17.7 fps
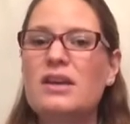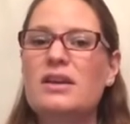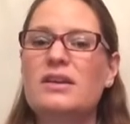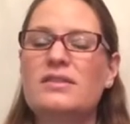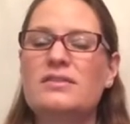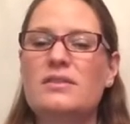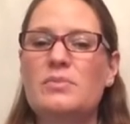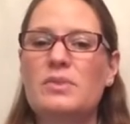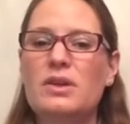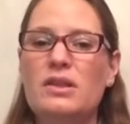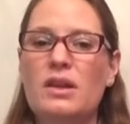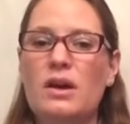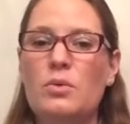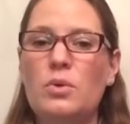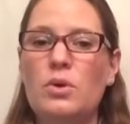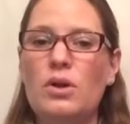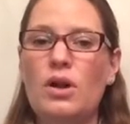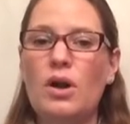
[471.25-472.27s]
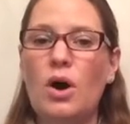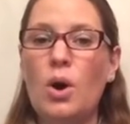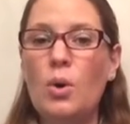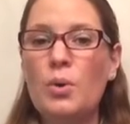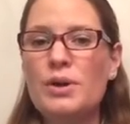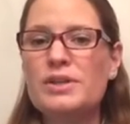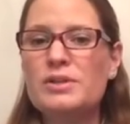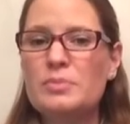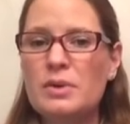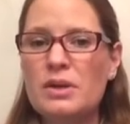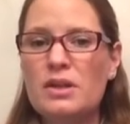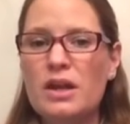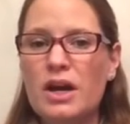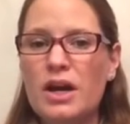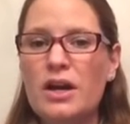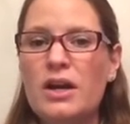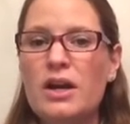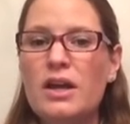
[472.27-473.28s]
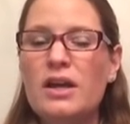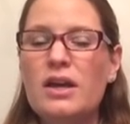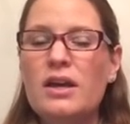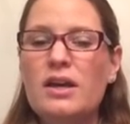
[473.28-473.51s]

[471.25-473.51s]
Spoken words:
It's something that will always be there